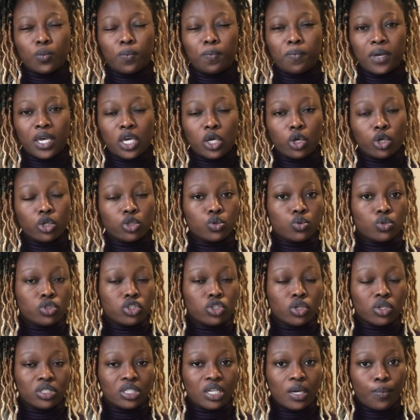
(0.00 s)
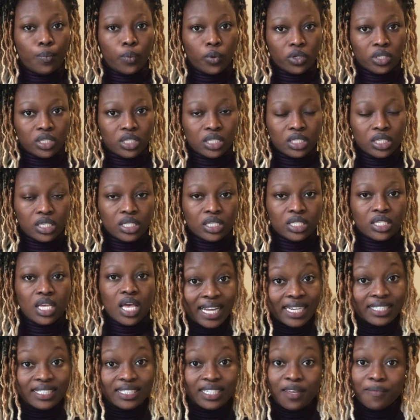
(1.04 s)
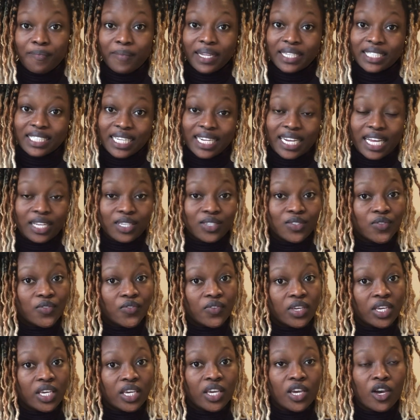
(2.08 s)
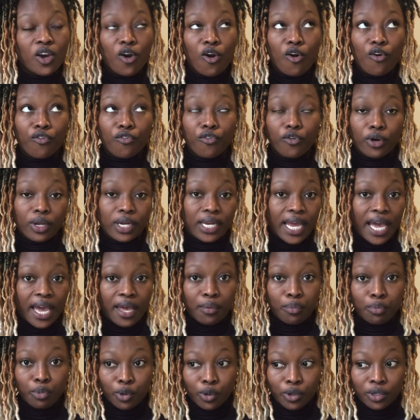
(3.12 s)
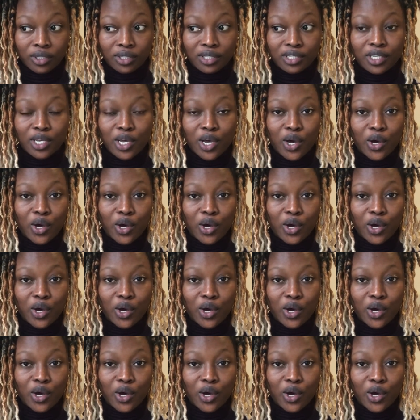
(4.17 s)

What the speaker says: pay your tuition deposit and a maintenance fee for 9 months.